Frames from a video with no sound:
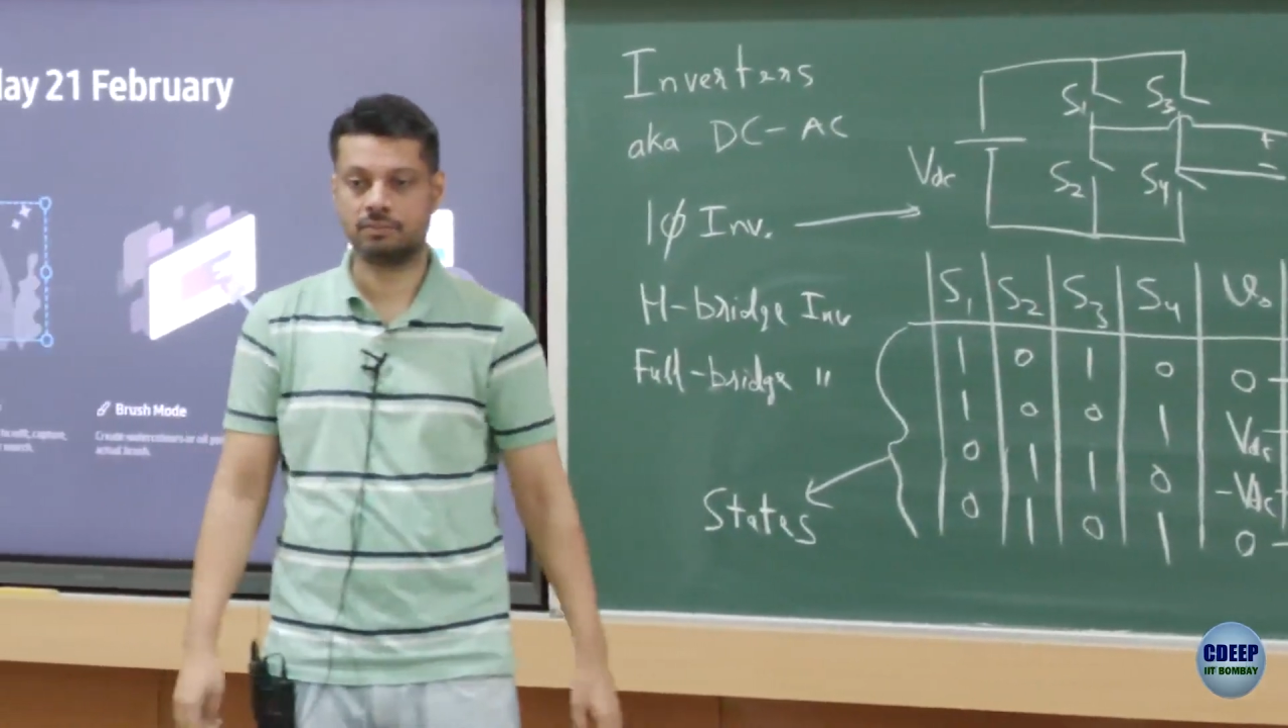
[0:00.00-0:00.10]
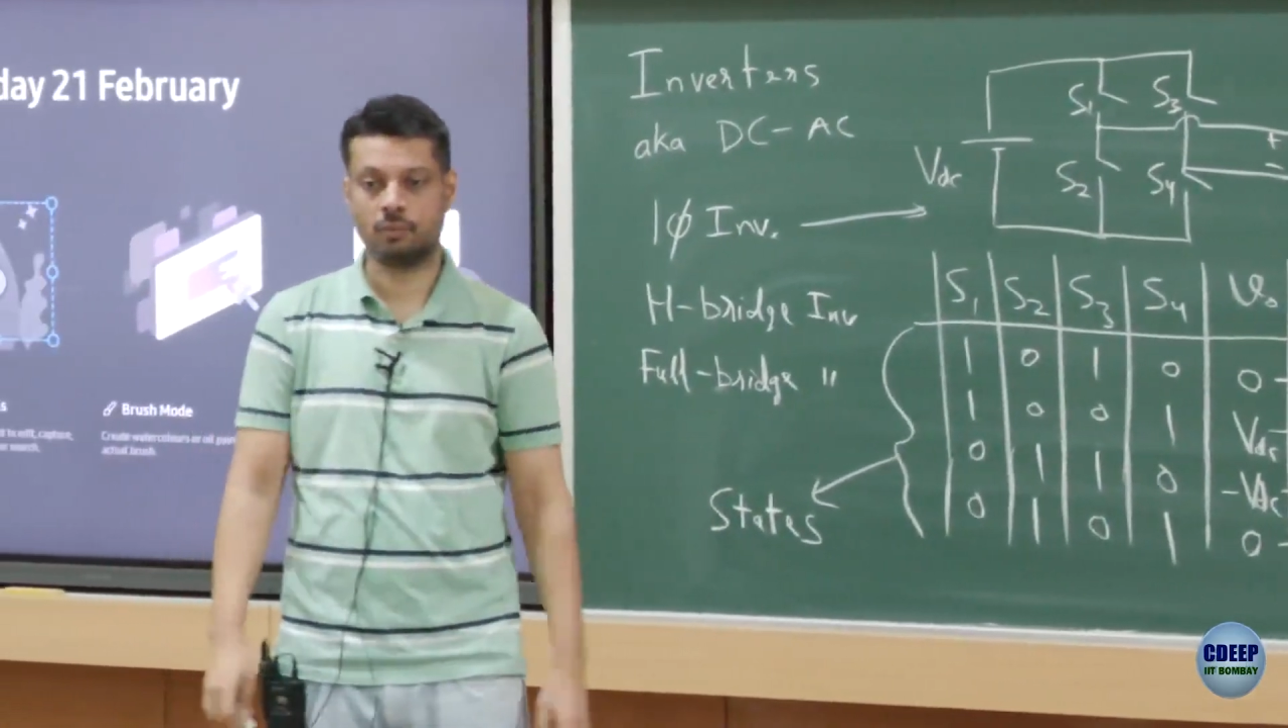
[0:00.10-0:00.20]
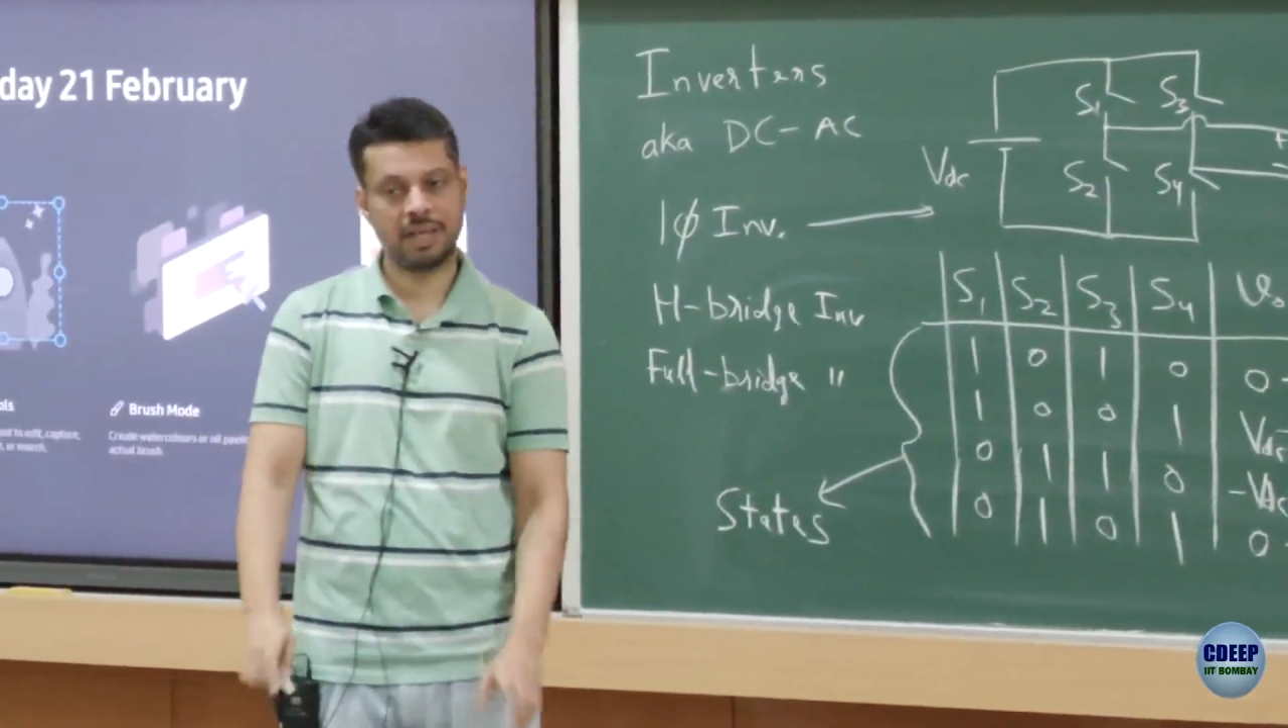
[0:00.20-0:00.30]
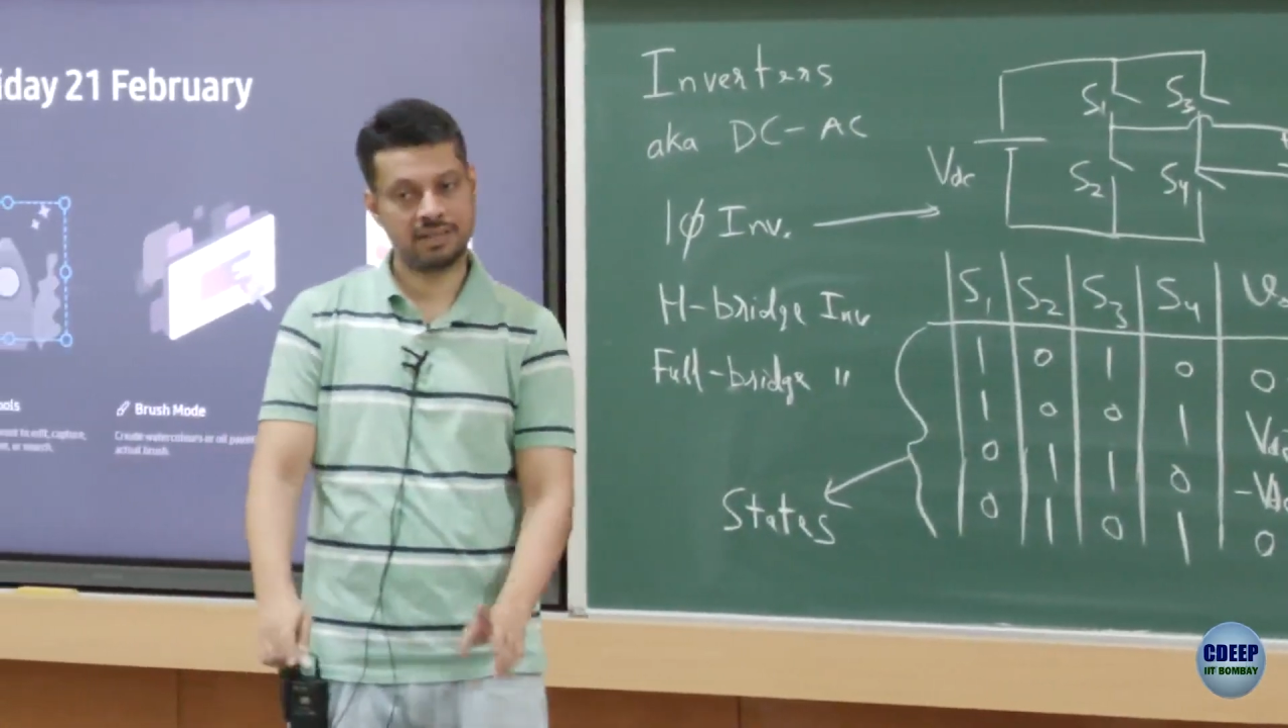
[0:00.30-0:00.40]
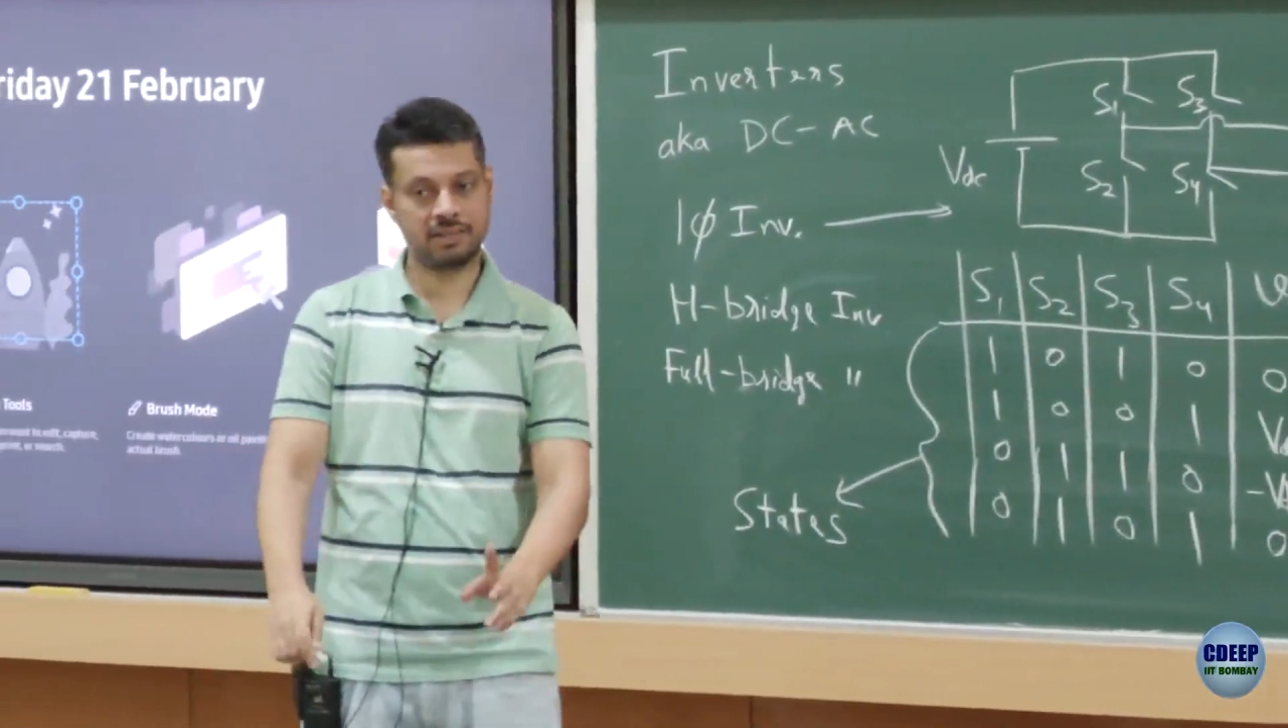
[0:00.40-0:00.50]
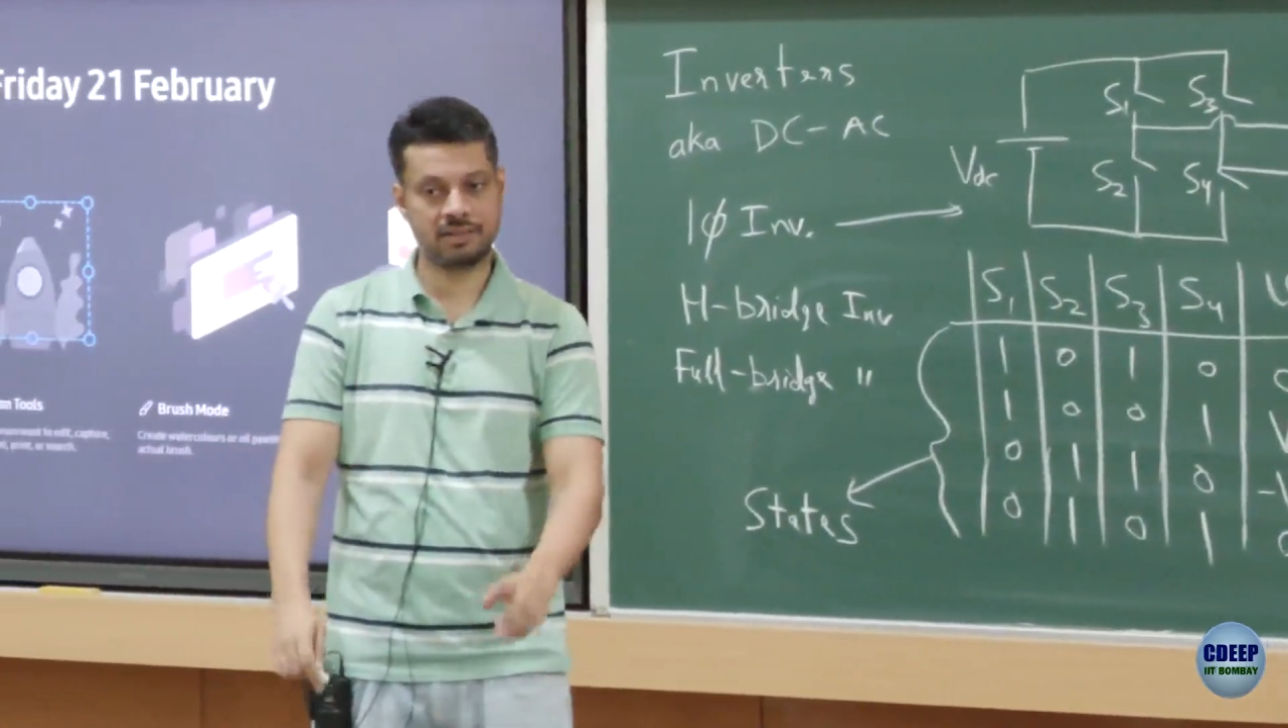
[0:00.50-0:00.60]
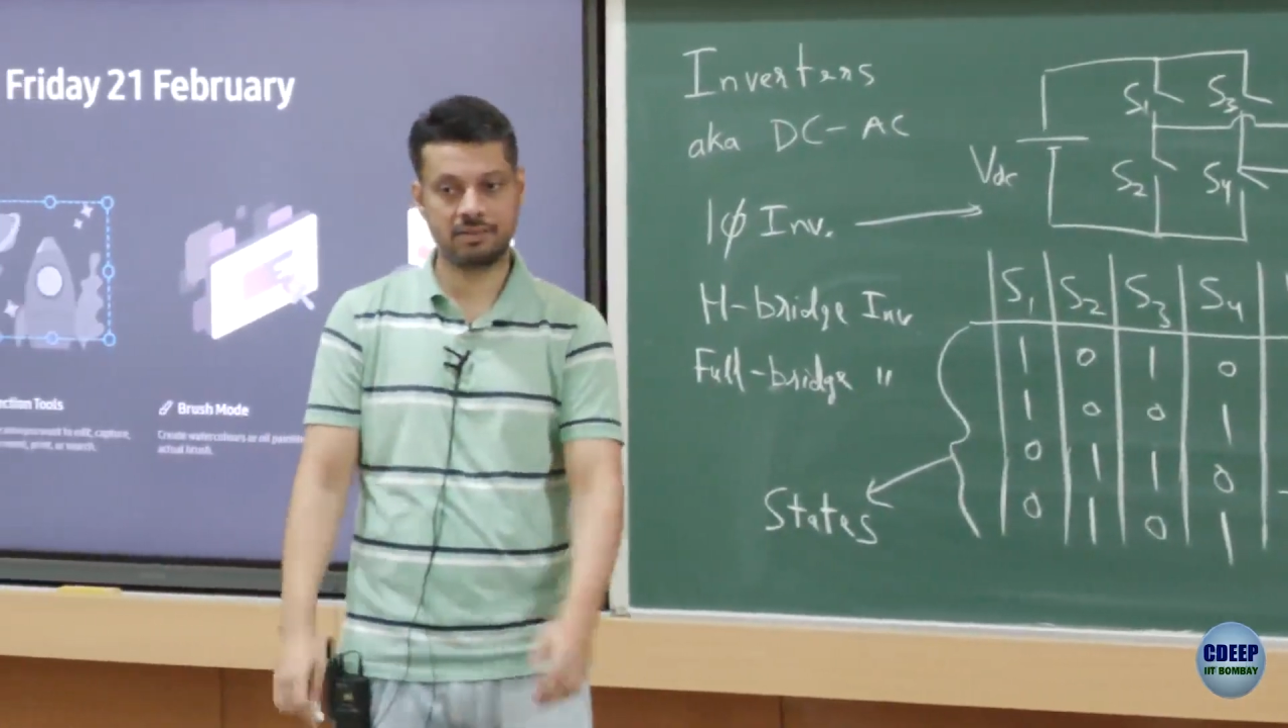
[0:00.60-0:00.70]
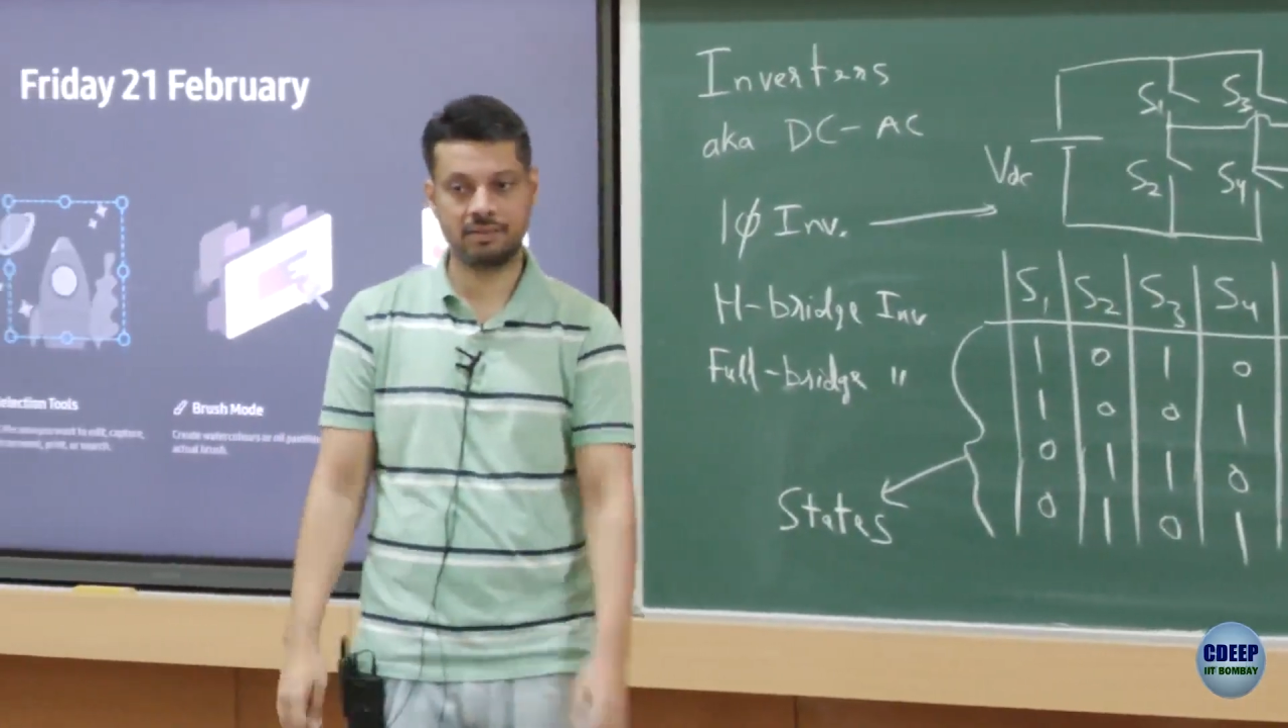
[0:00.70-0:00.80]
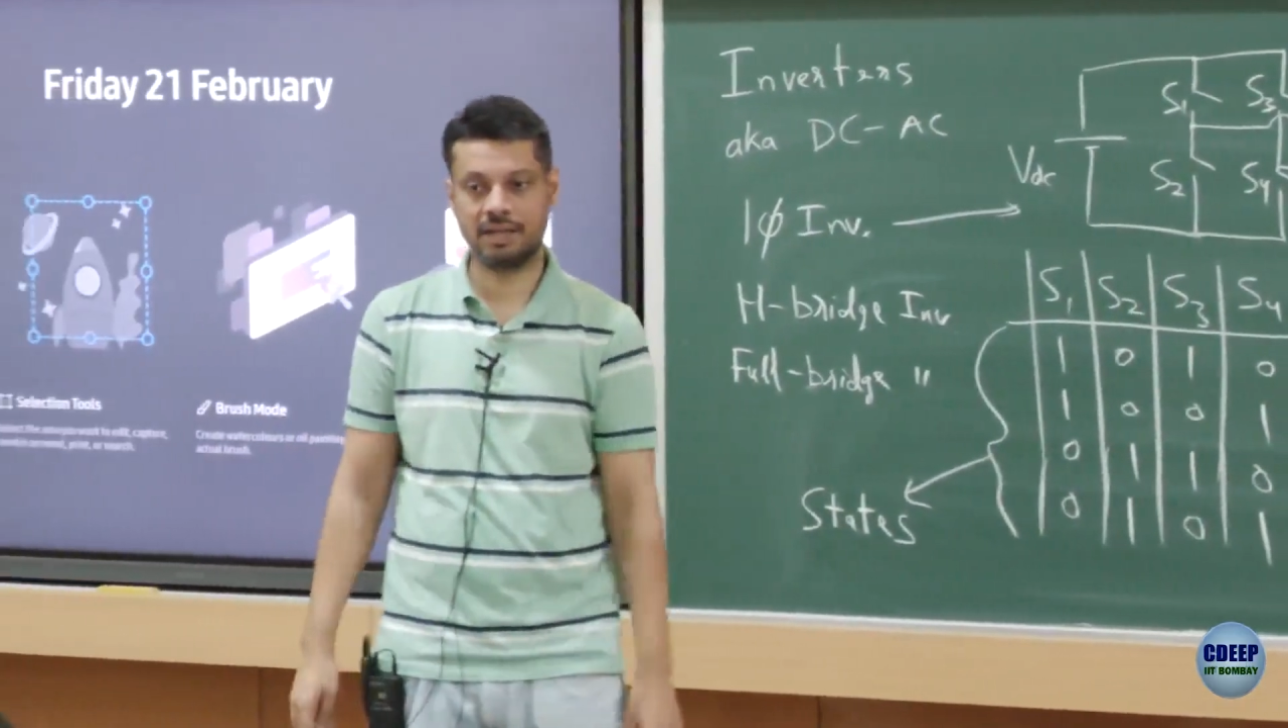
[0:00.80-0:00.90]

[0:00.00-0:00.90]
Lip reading: Once,